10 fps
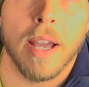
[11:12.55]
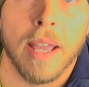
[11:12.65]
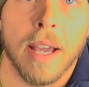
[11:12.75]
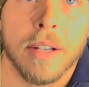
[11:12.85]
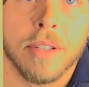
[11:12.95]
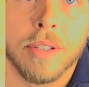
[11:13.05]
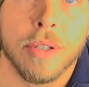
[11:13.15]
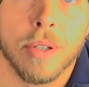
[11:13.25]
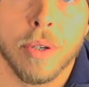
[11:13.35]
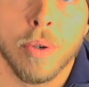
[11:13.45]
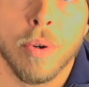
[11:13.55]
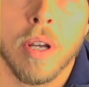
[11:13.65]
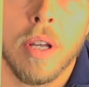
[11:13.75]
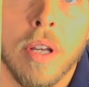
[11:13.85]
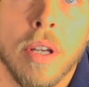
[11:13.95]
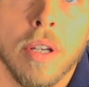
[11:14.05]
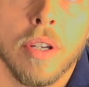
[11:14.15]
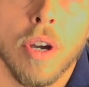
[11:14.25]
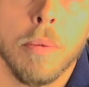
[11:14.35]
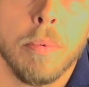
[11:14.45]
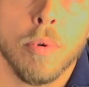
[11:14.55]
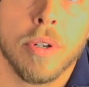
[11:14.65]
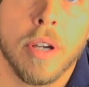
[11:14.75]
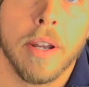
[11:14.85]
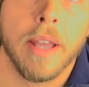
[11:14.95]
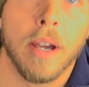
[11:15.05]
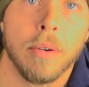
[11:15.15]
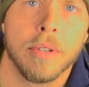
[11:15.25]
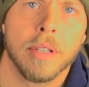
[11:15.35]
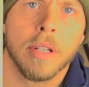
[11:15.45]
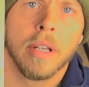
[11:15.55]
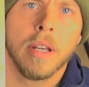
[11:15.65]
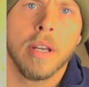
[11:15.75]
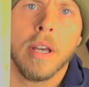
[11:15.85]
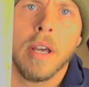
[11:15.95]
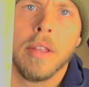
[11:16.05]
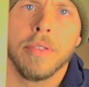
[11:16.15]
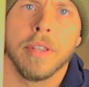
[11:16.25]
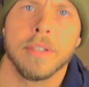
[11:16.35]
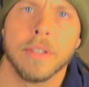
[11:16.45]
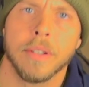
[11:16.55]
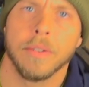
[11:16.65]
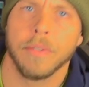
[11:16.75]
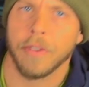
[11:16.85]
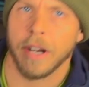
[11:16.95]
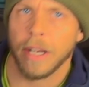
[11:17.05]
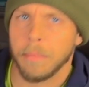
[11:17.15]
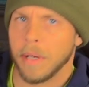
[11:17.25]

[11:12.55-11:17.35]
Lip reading: I had to cope or cut out this little frame